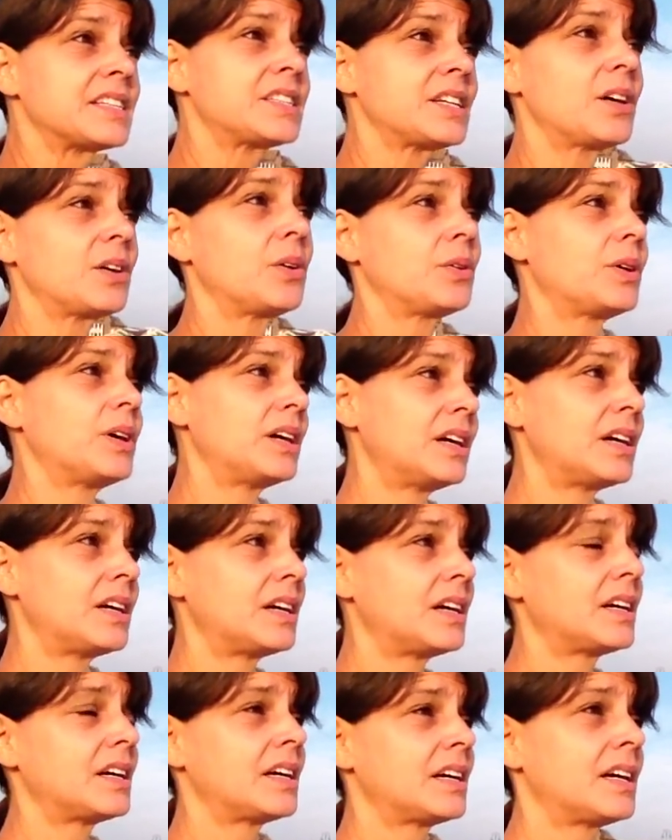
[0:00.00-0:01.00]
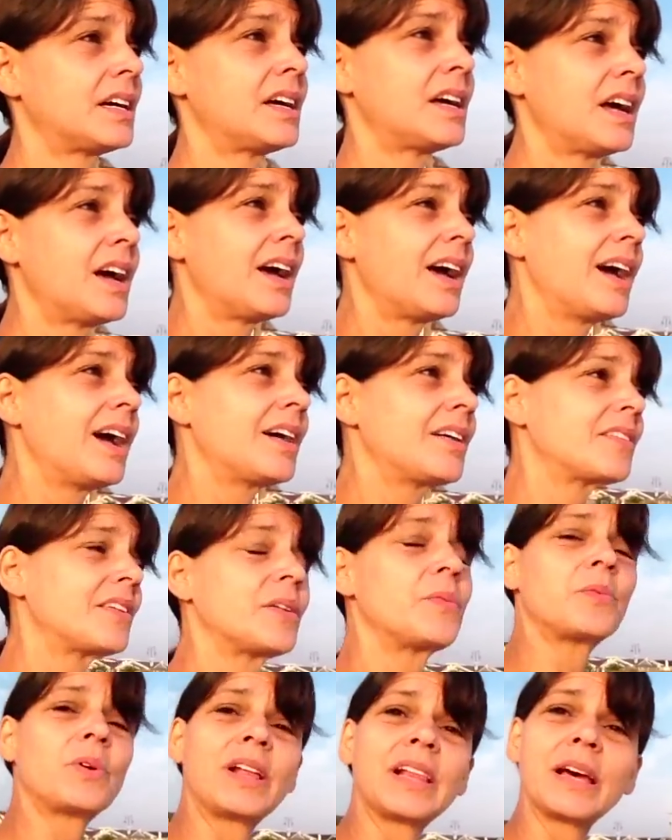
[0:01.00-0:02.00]
So,
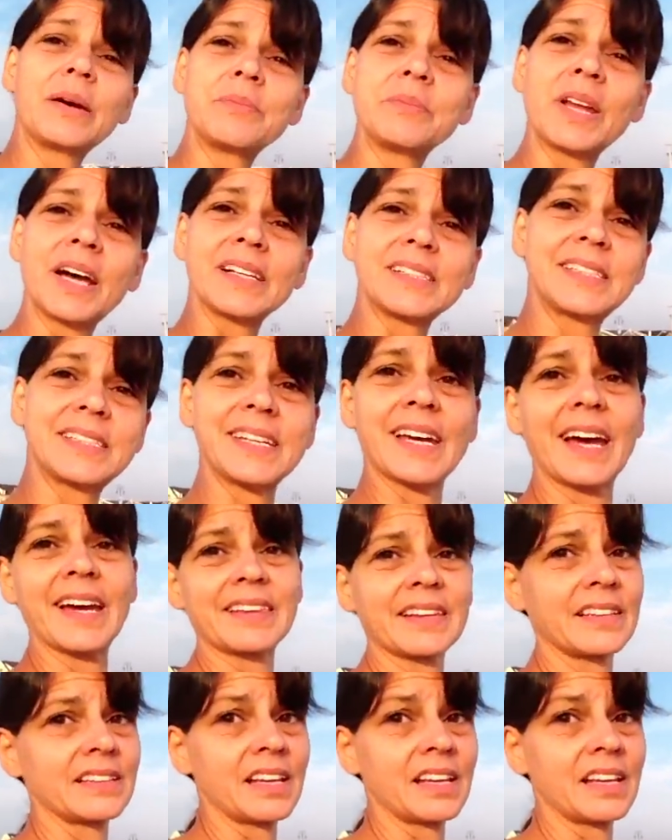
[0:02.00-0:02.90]
while I'm not saying